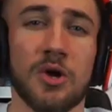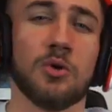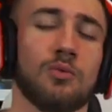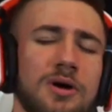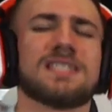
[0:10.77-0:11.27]

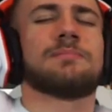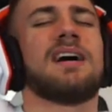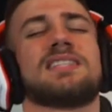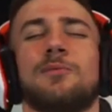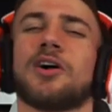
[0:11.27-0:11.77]
What is up,
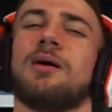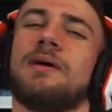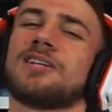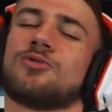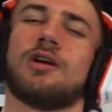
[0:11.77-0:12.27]
guys, and welcome
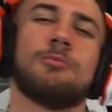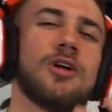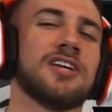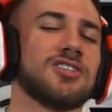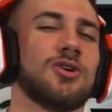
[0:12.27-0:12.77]
back to a
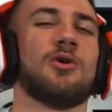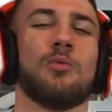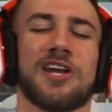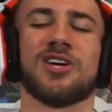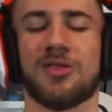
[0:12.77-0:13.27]
brand new
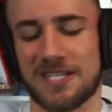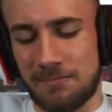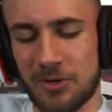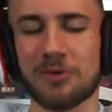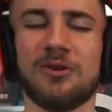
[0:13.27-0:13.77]
video on this
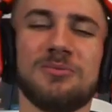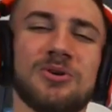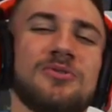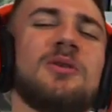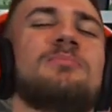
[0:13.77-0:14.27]
beautiful,
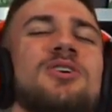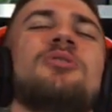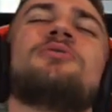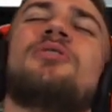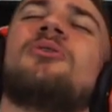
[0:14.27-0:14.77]
beautiful,
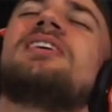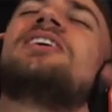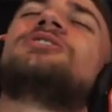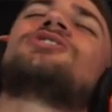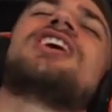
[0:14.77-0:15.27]
beautiful
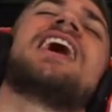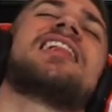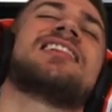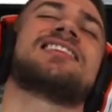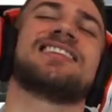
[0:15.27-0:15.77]

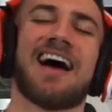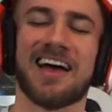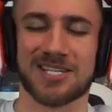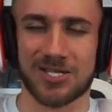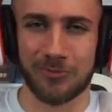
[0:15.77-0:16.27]
channel.
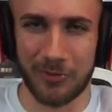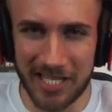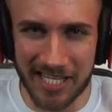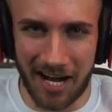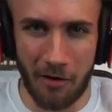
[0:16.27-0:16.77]
Guys,
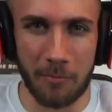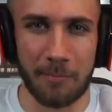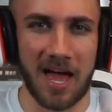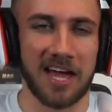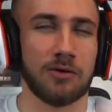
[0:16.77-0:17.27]
we are
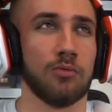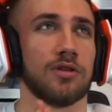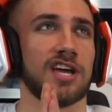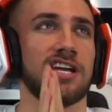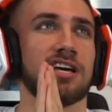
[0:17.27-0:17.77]
back with
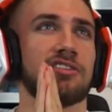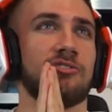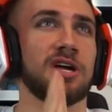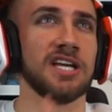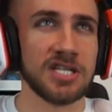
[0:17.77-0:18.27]
another
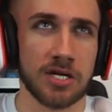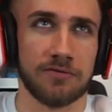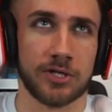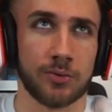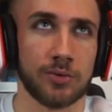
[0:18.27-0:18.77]

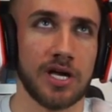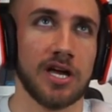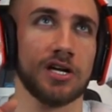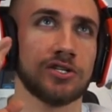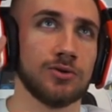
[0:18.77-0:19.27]
interview.
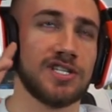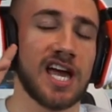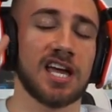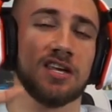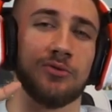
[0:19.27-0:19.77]

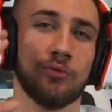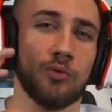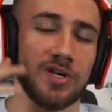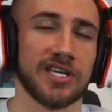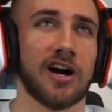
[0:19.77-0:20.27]
Today,
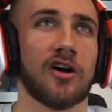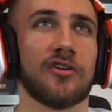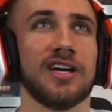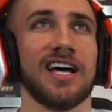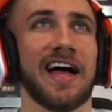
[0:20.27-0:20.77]
we
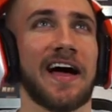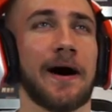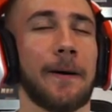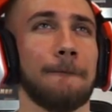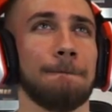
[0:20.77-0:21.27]
are
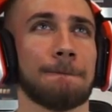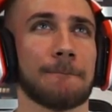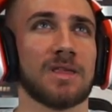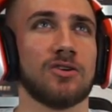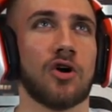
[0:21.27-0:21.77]

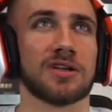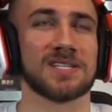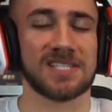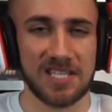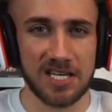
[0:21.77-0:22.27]
gonna
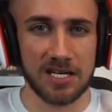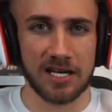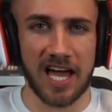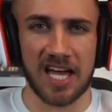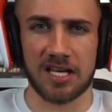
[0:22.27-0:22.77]
see
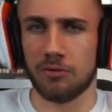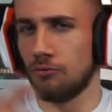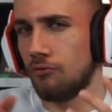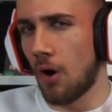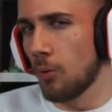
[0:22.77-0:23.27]
a
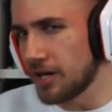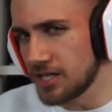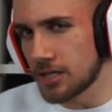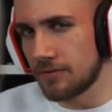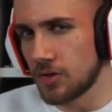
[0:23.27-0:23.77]
Vogue
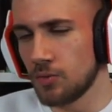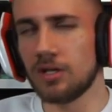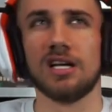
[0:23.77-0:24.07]
interview.